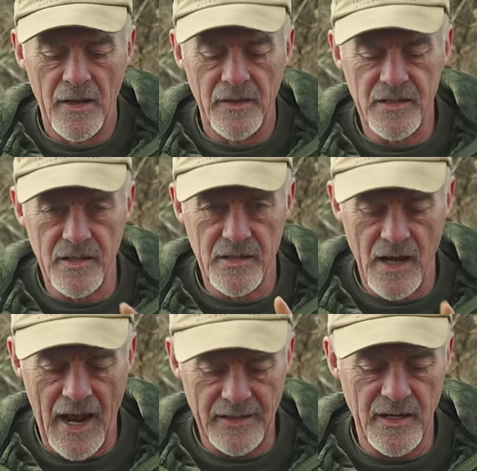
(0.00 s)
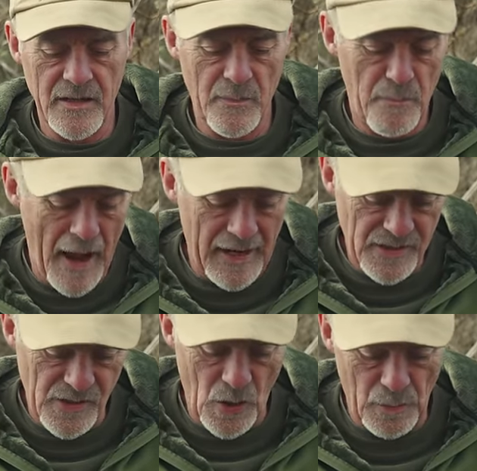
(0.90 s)
This is acting as a
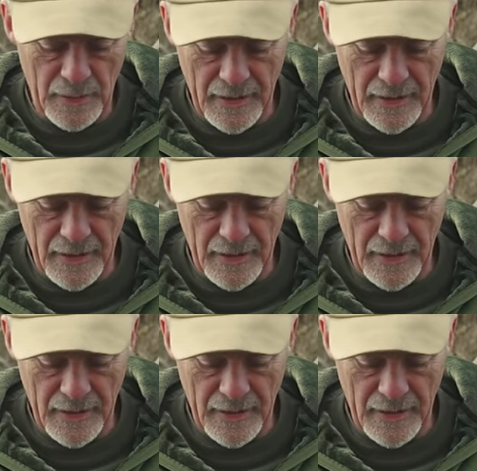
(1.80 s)
backstop.